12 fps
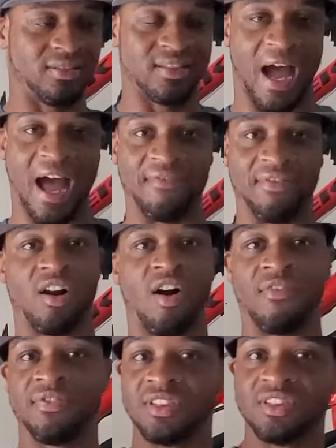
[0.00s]
diving
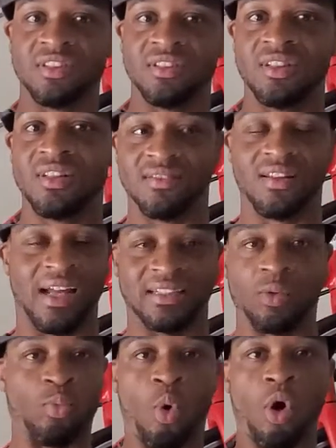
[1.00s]
off into like
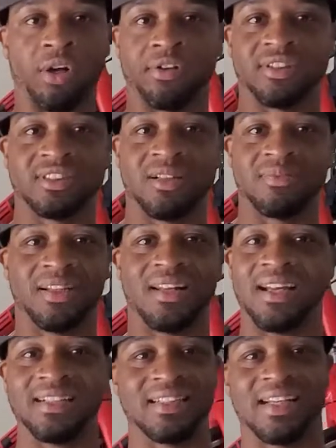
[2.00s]
the water or something
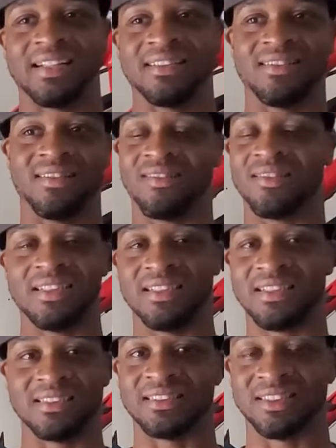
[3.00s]
like that. It
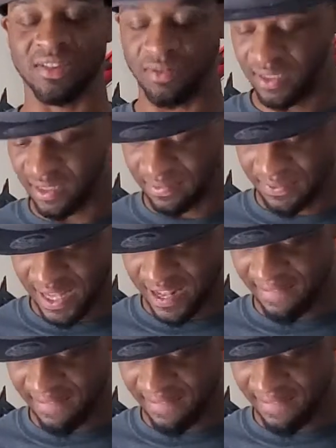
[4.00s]
doesn't show any of that.